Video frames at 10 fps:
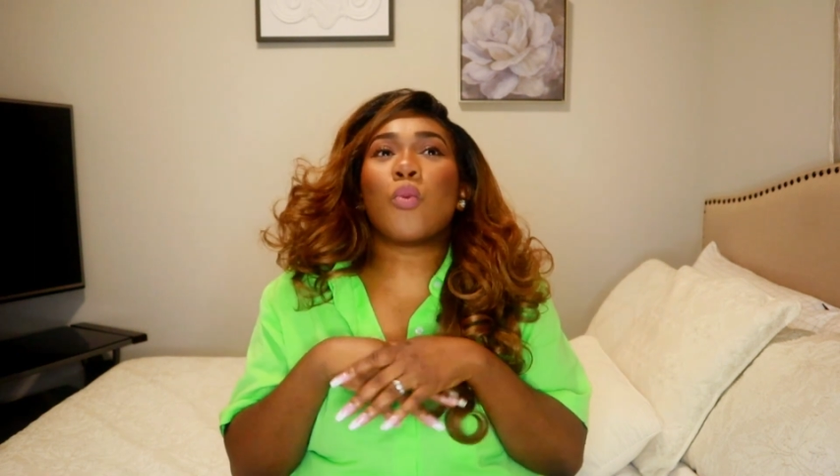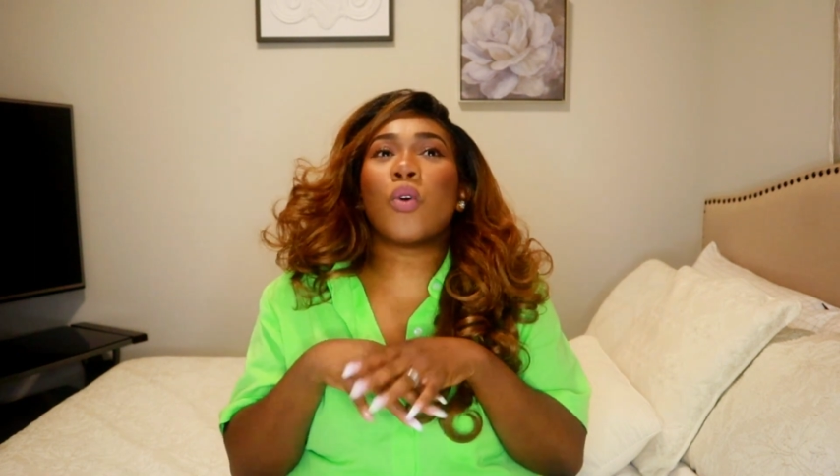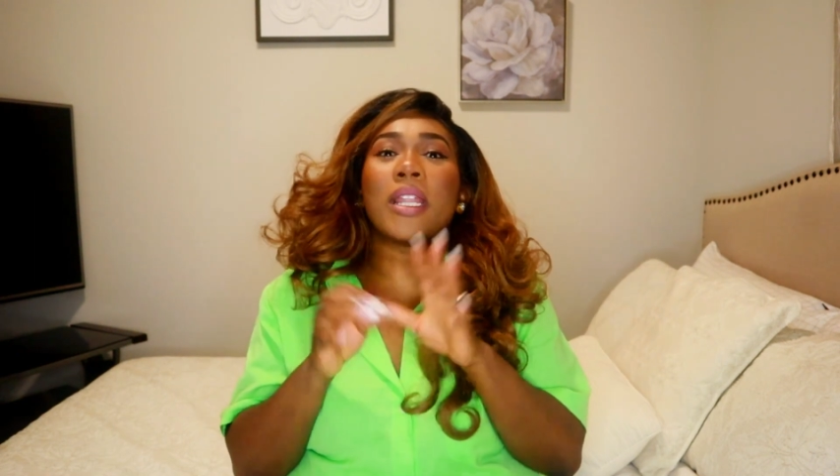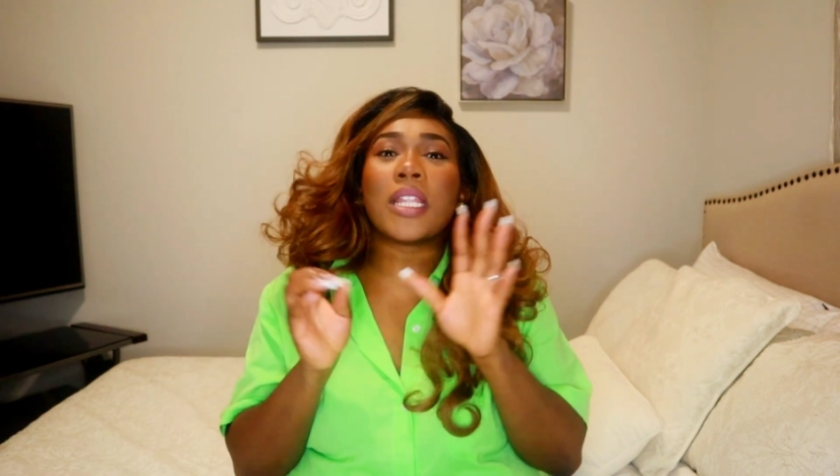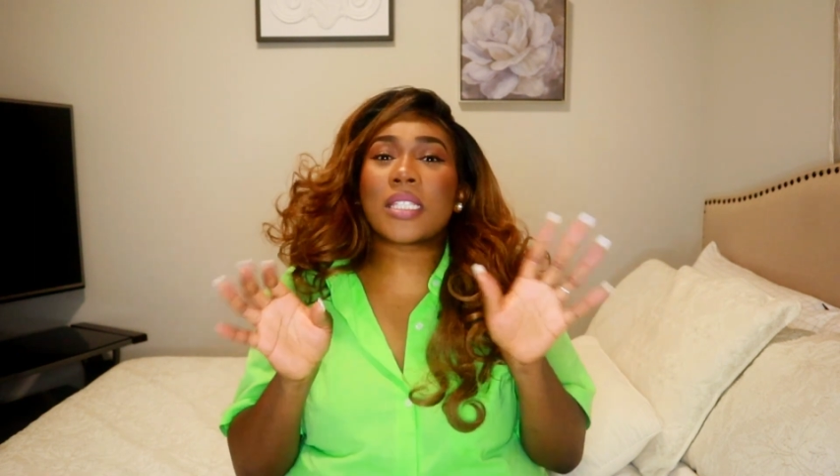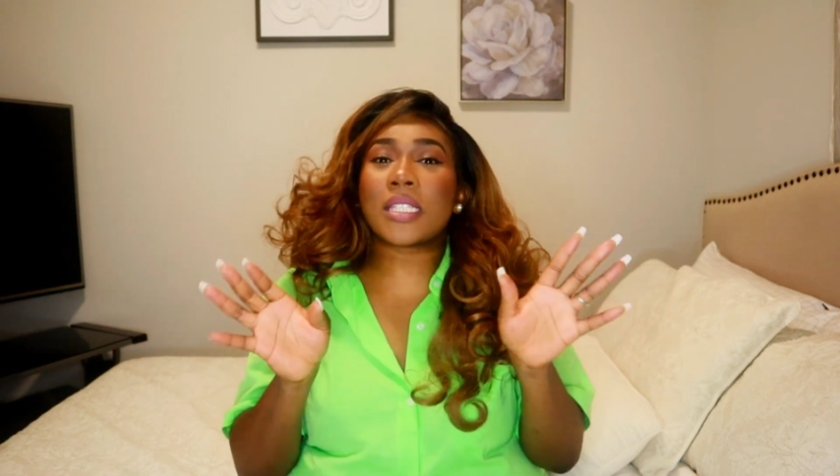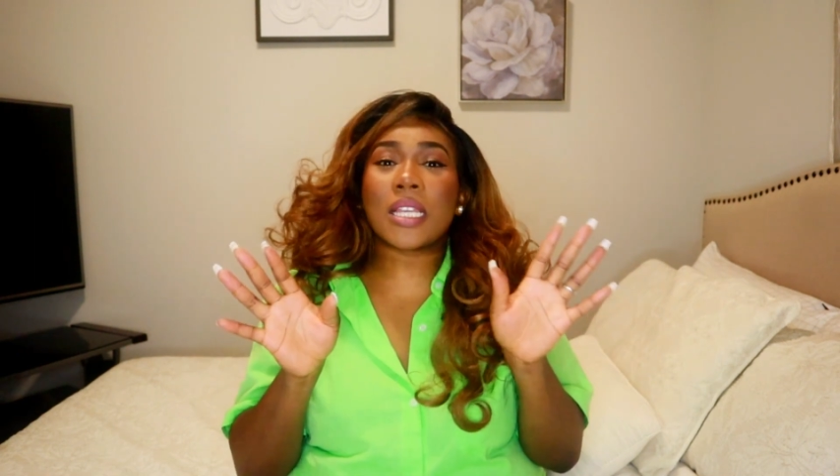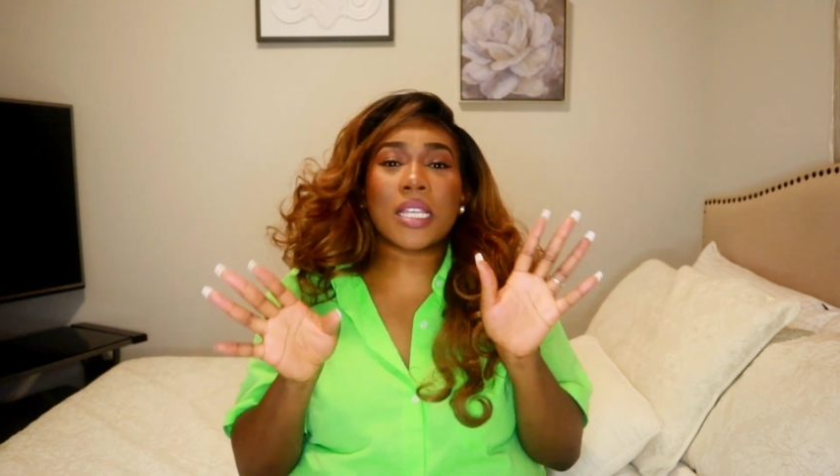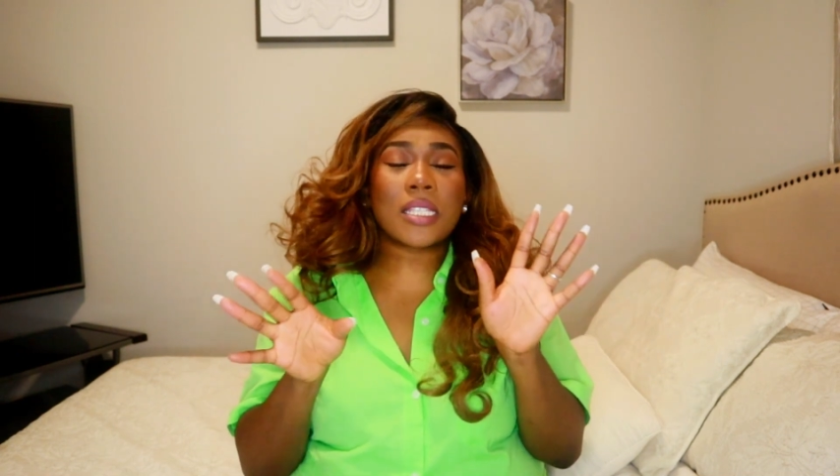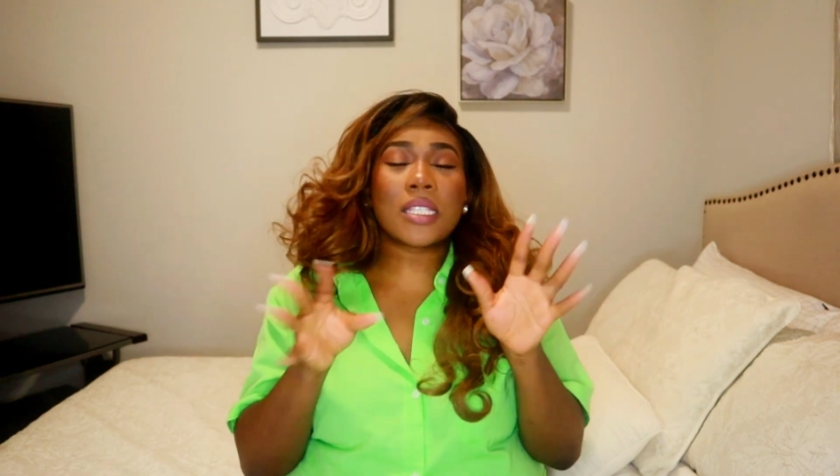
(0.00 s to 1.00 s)
what is
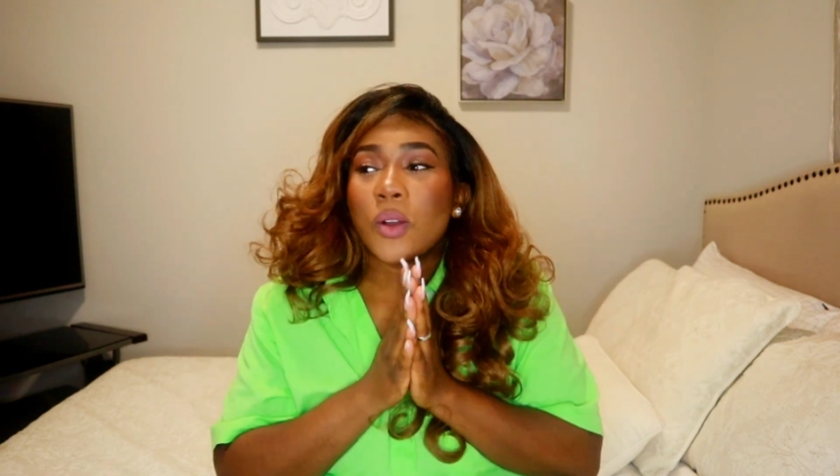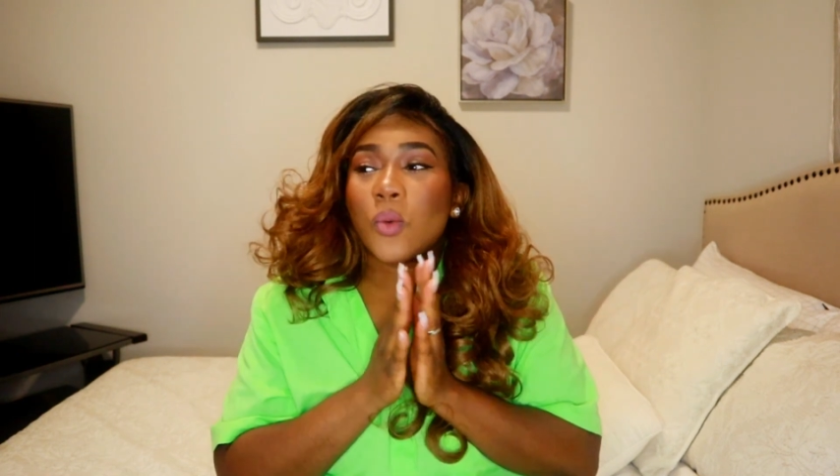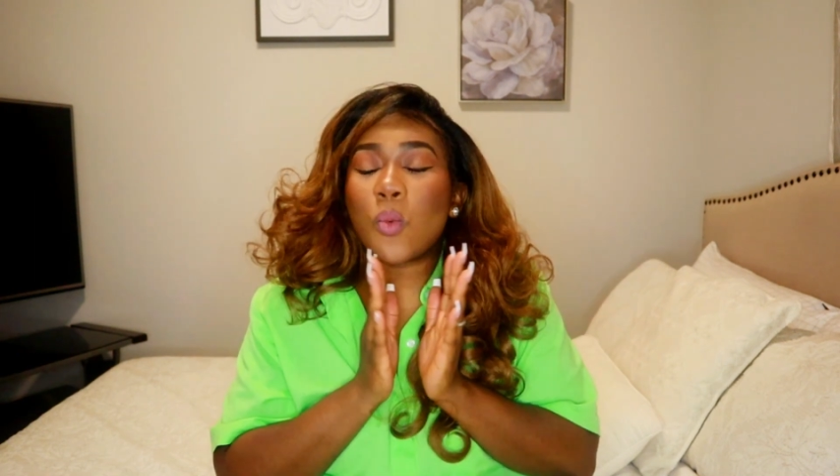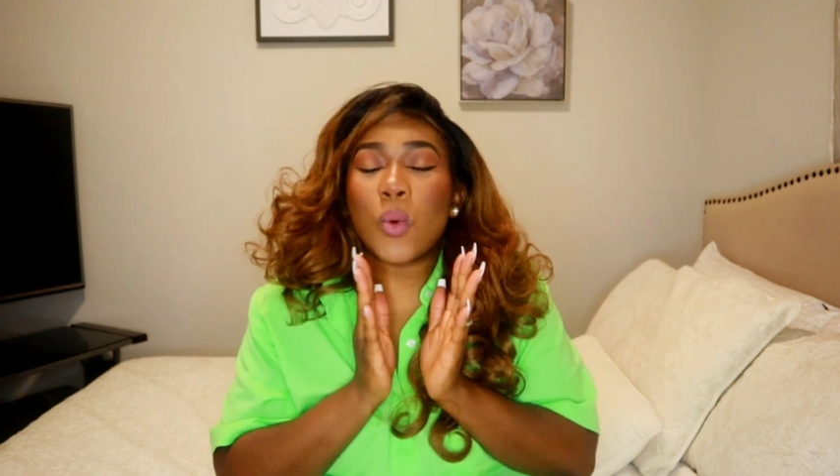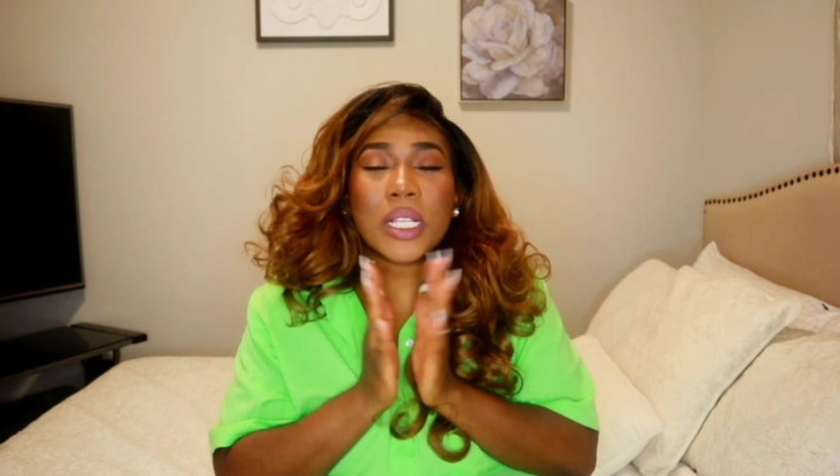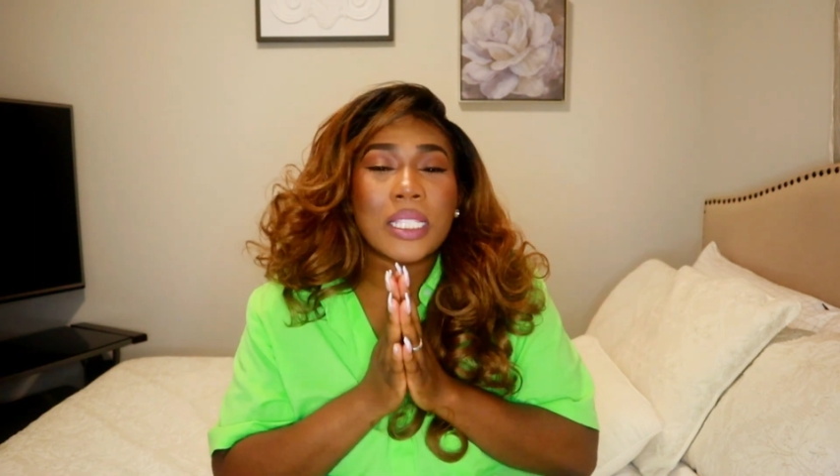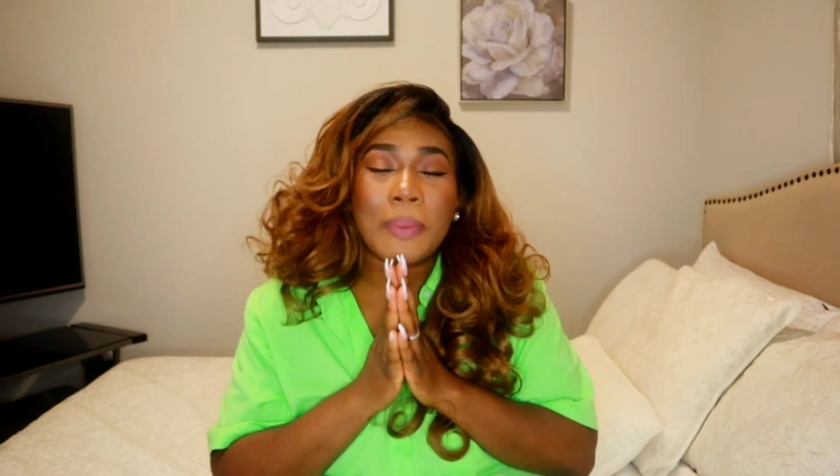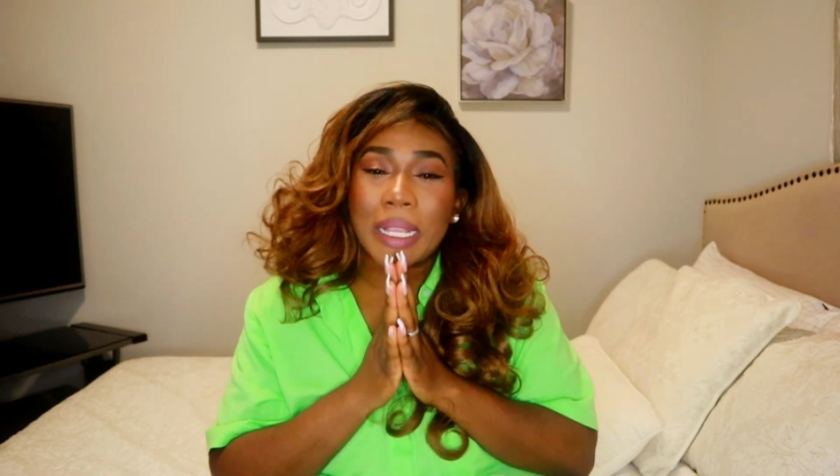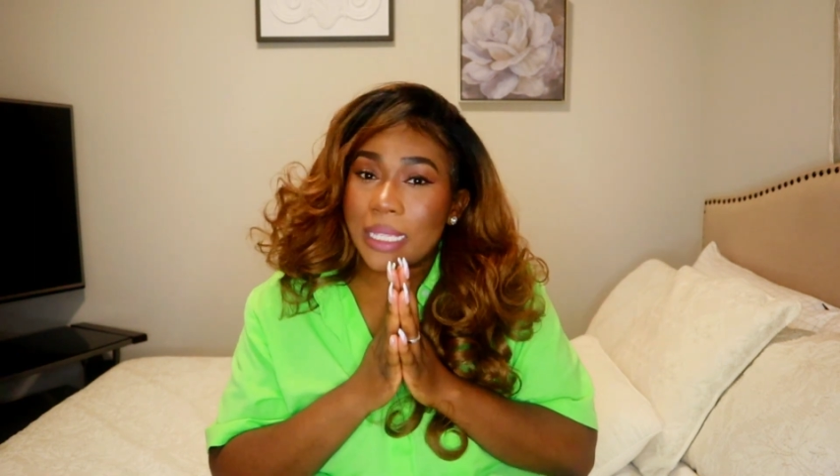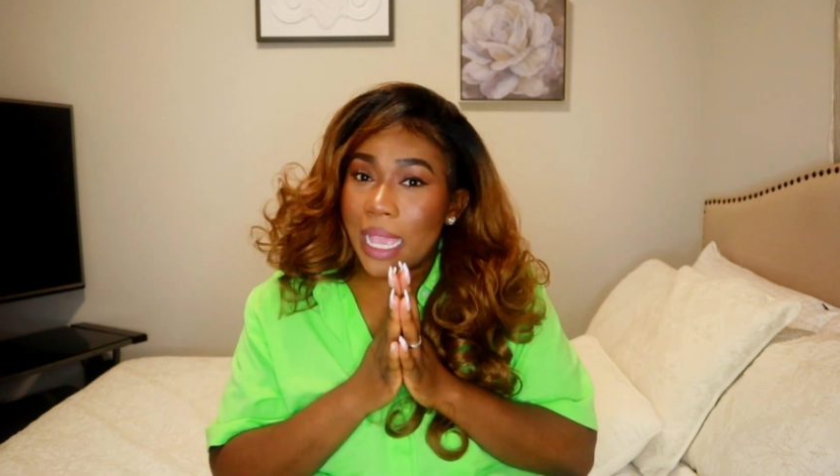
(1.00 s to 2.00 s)
this? What's
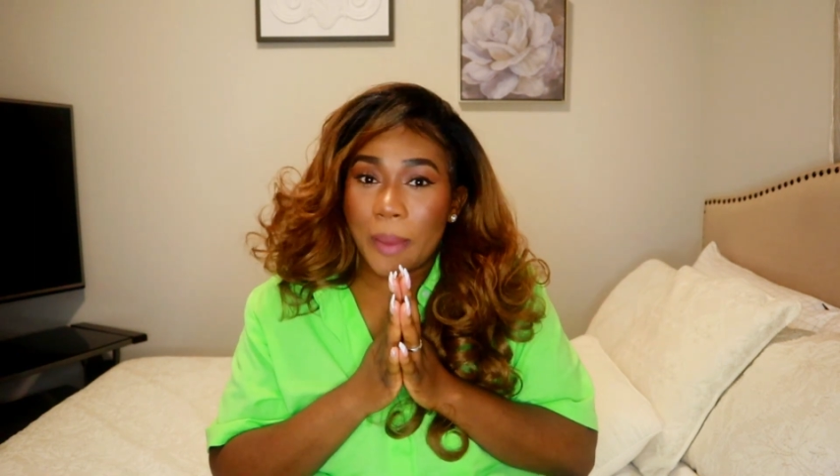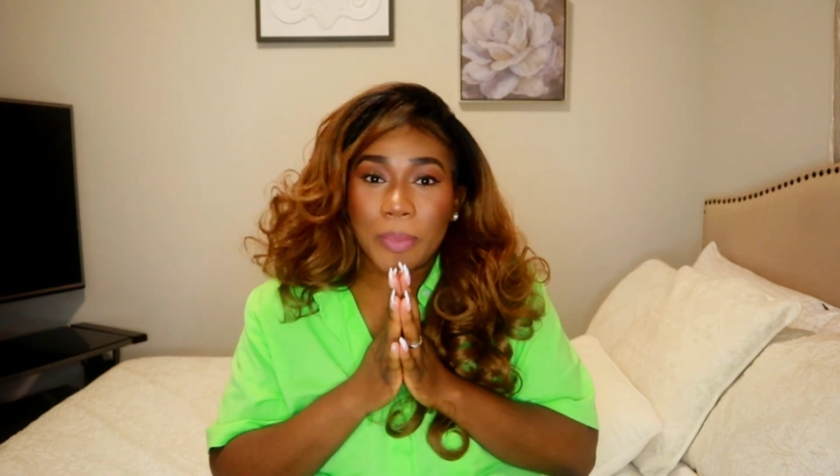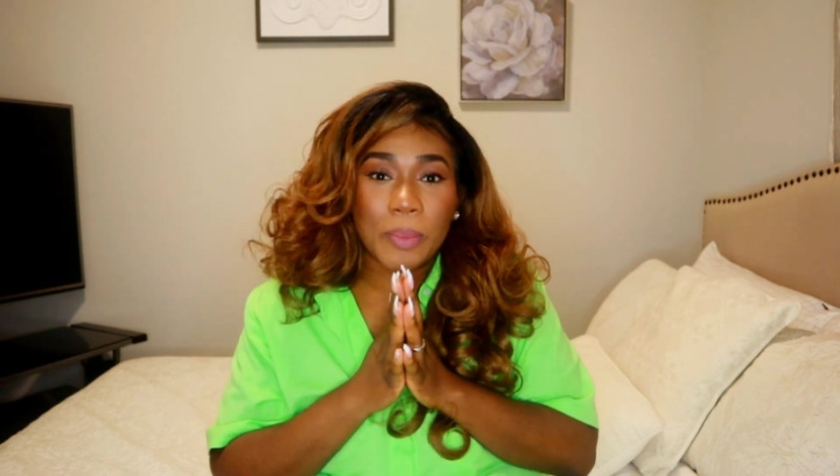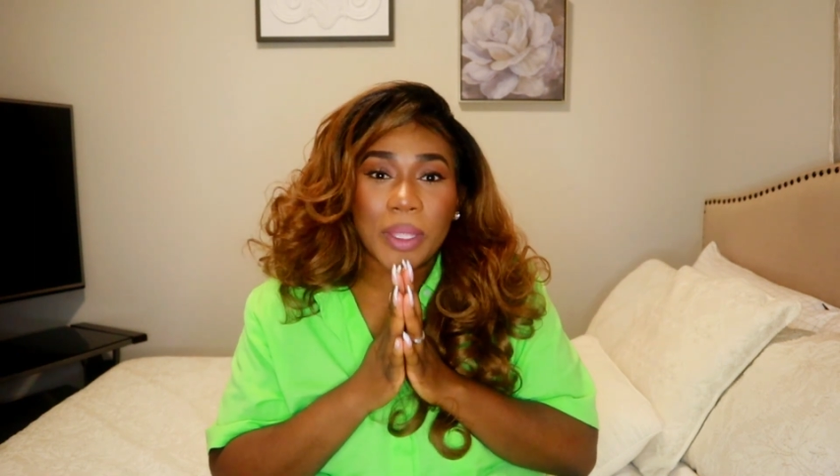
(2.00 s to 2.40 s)
about to happen?